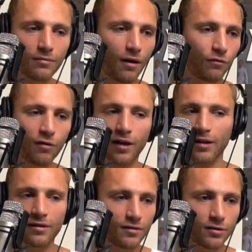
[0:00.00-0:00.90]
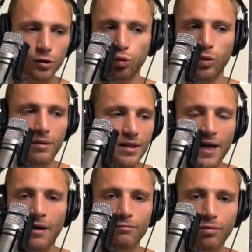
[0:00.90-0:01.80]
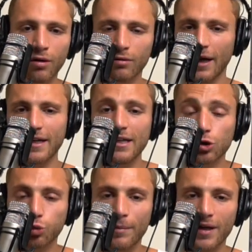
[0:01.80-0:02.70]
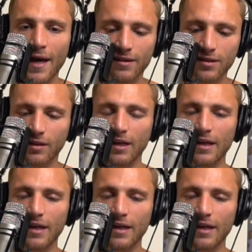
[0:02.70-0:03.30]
I'll fucking swim it out, bro. I need swimming actually.